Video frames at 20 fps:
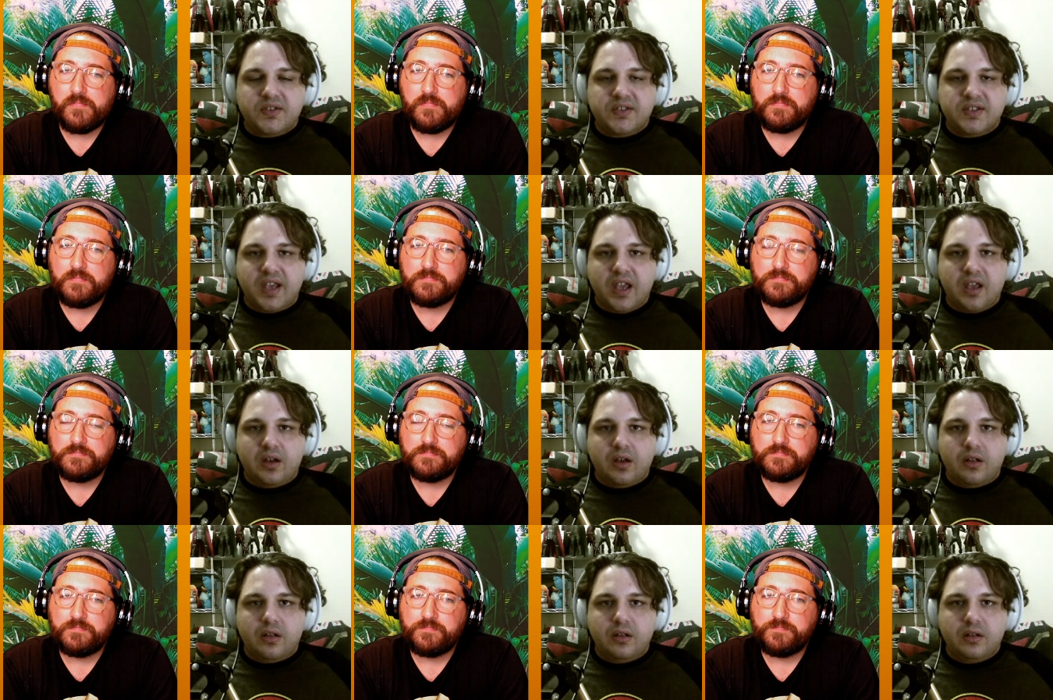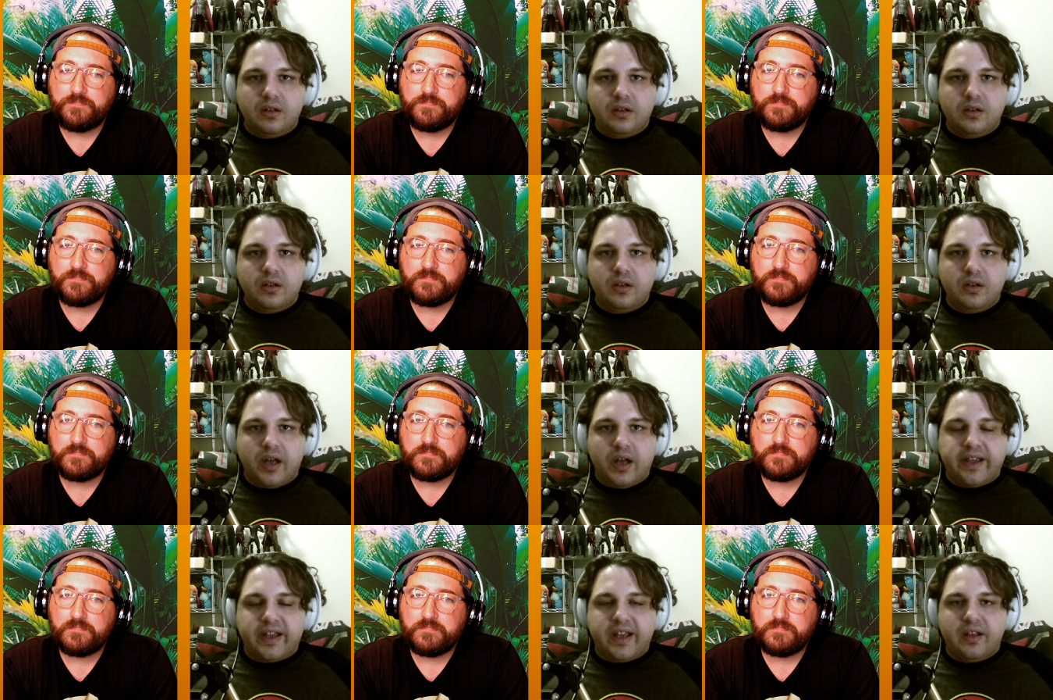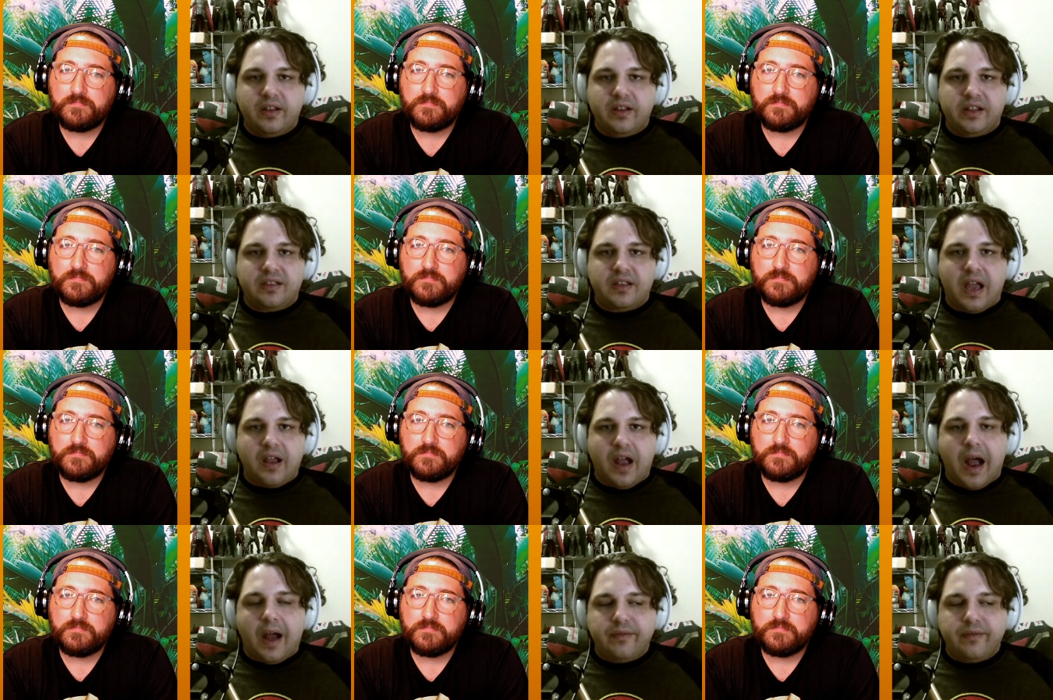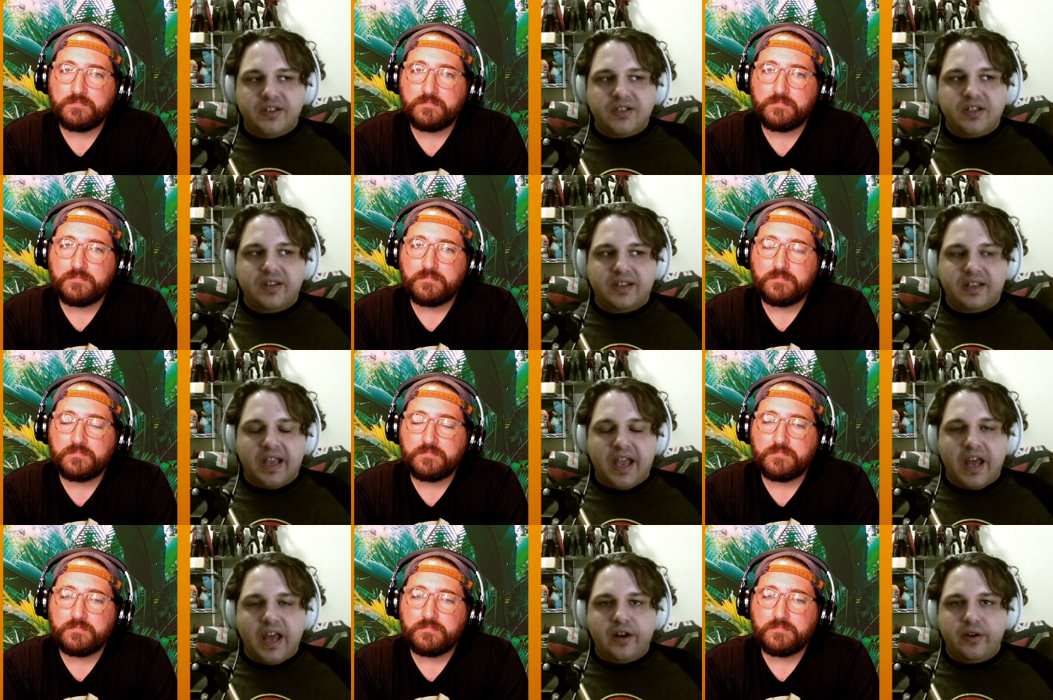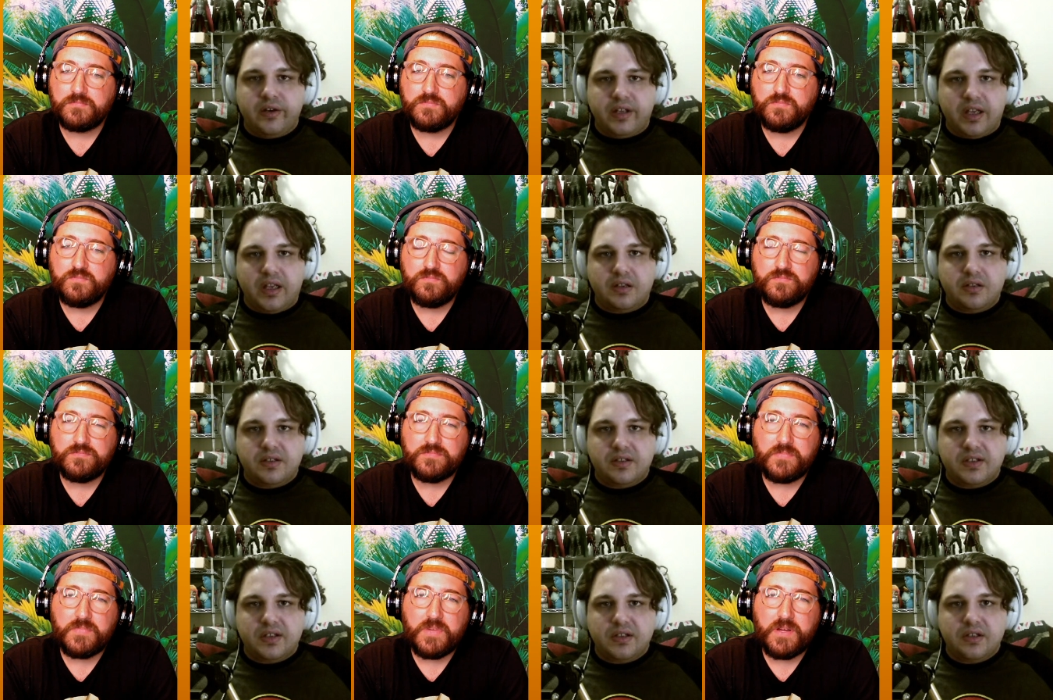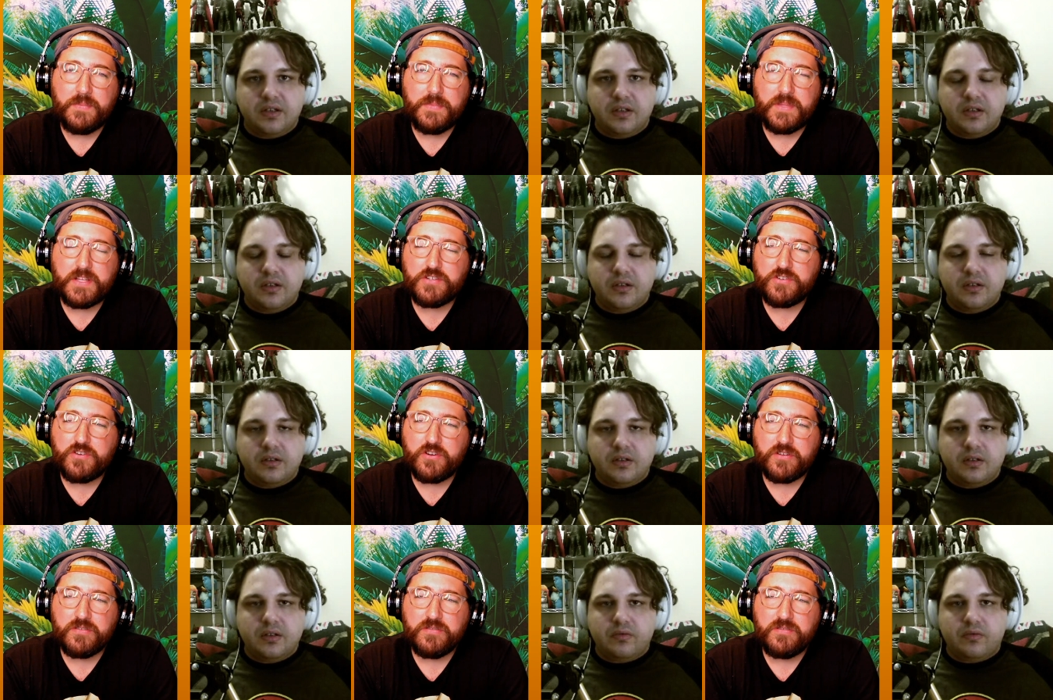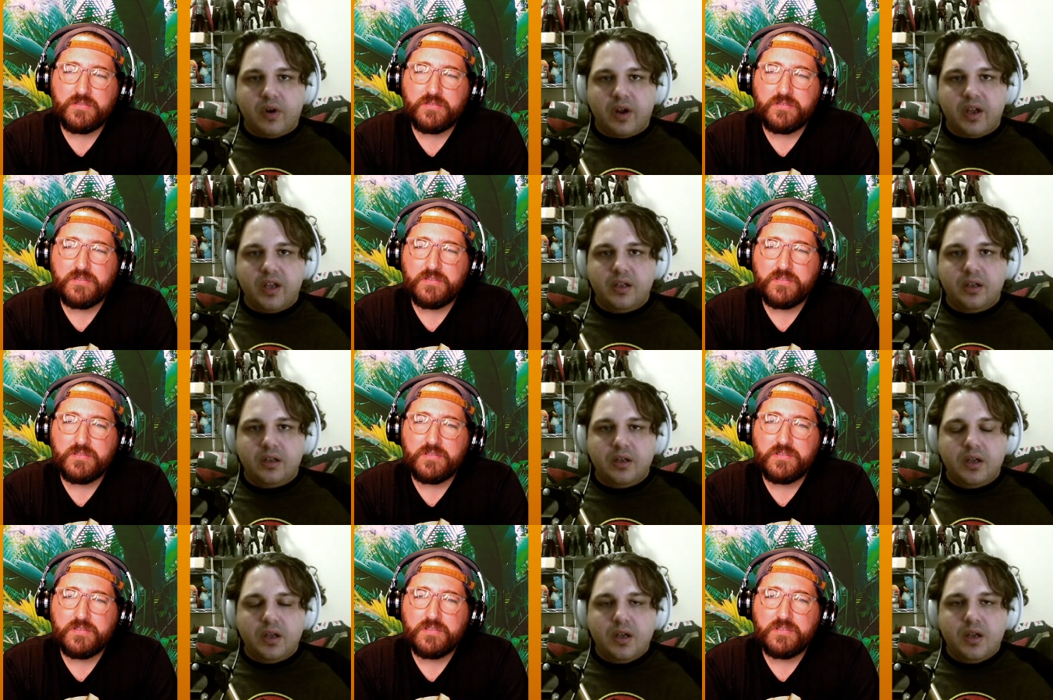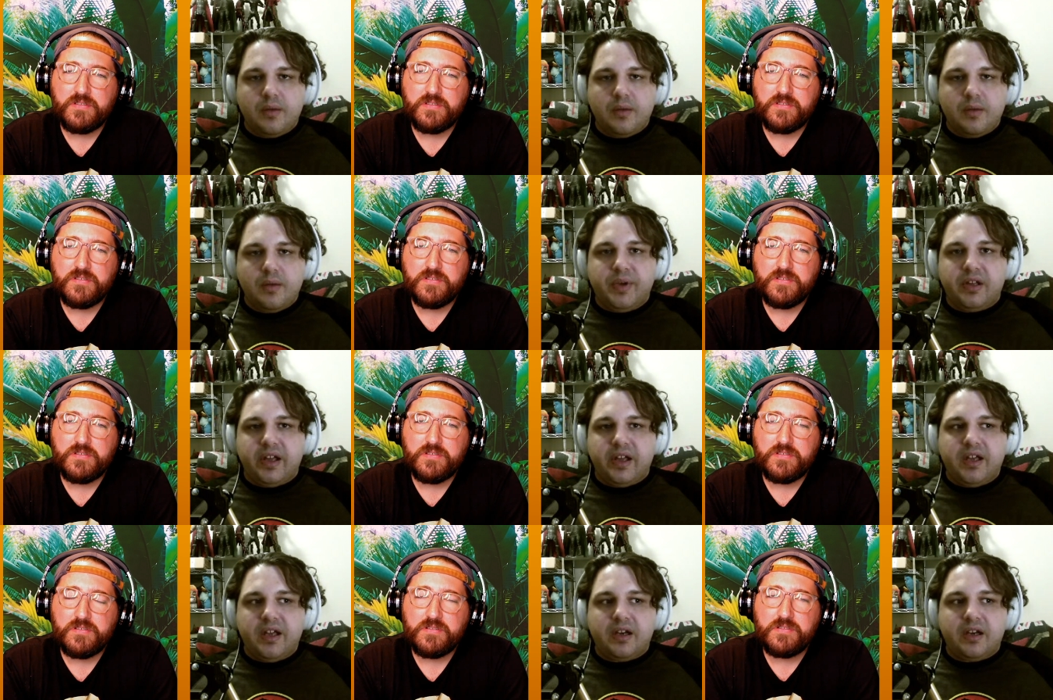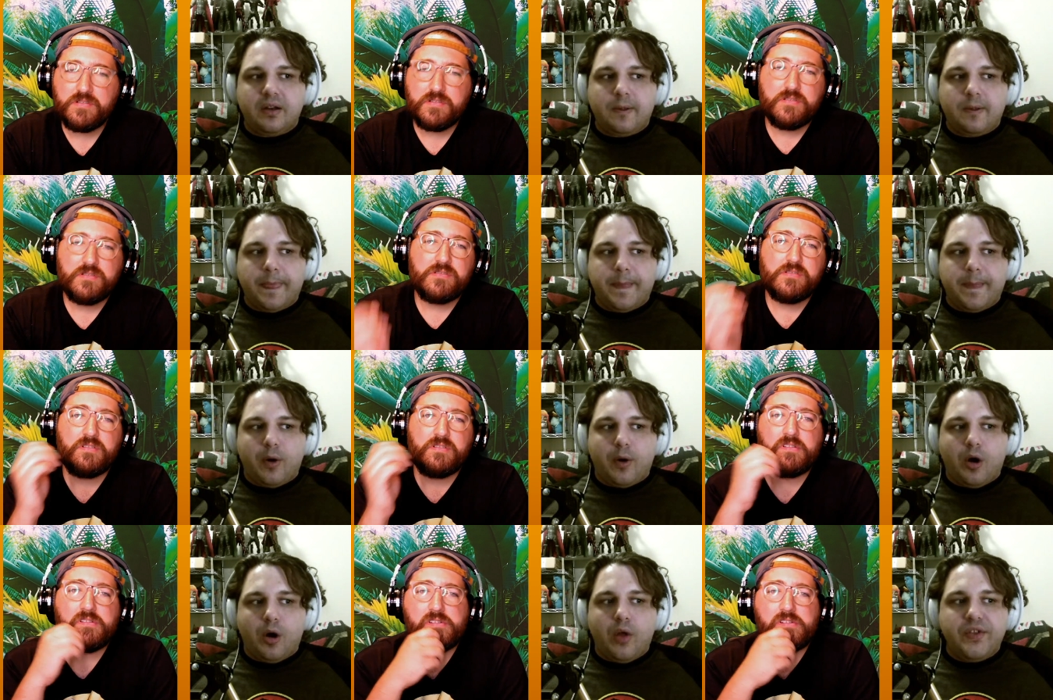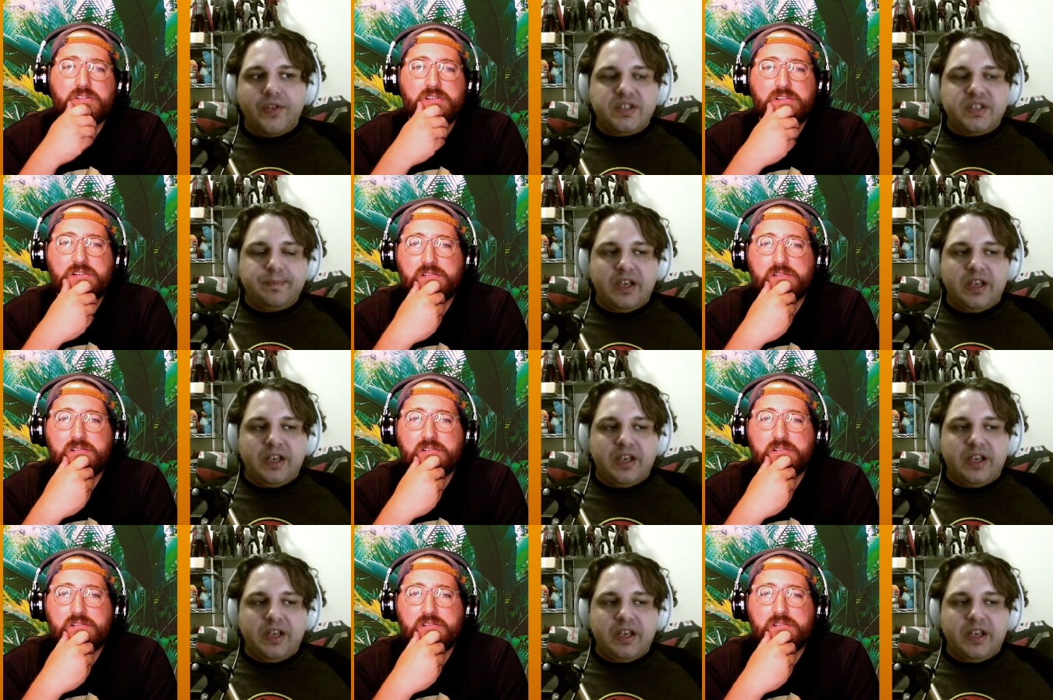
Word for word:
Speaker 1: scale? I get like obviously the Kenner days. I'm not sure. Right. But like all